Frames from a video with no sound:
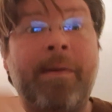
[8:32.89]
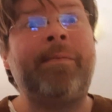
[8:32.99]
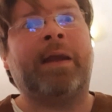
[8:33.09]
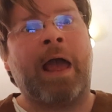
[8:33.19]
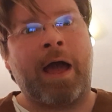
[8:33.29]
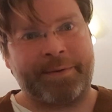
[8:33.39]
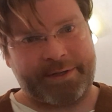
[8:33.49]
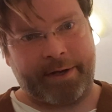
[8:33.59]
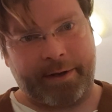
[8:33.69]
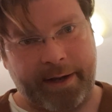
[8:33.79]
Maybe now it's
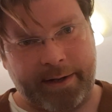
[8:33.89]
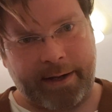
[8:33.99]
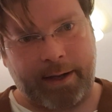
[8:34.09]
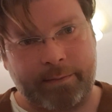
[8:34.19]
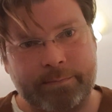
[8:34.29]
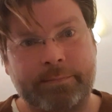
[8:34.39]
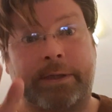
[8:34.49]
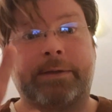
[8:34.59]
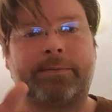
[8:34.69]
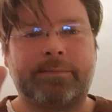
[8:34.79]
a good idea.
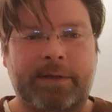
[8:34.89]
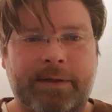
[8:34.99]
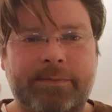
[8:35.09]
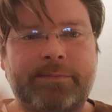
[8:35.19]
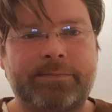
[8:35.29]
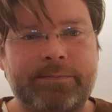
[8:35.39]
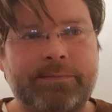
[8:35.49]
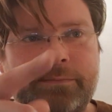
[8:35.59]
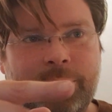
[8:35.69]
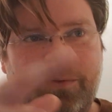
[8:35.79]
Well,
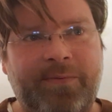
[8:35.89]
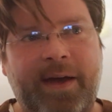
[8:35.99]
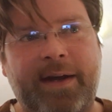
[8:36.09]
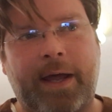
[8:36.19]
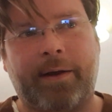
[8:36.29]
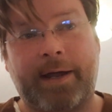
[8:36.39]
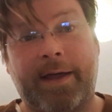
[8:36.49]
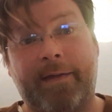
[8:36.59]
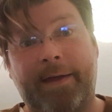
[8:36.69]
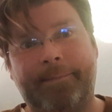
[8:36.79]
we'll find out how
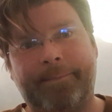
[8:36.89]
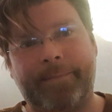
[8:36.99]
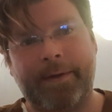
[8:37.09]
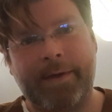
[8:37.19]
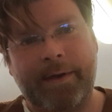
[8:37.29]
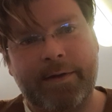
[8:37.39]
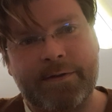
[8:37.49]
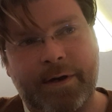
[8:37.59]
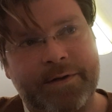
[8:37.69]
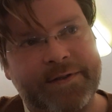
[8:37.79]
that
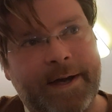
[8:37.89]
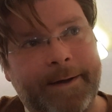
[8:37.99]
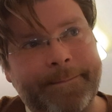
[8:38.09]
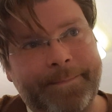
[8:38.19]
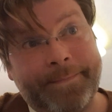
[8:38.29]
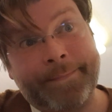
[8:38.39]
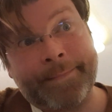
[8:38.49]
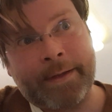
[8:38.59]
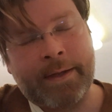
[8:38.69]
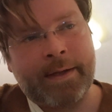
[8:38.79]
turns out
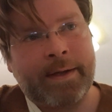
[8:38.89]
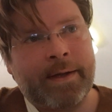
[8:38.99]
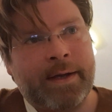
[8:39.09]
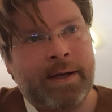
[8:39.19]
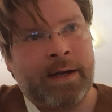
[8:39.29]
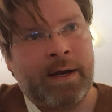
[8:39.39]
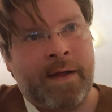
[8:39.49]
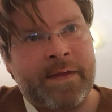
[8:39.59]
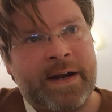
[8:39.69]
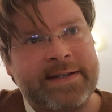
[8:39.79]

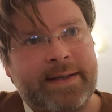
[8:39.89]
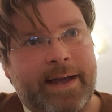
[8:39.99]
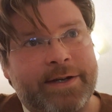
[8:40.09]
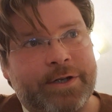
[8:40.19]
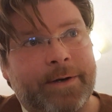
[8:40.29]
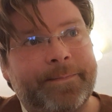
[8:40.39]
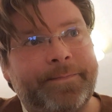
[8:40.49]
in the next lecture.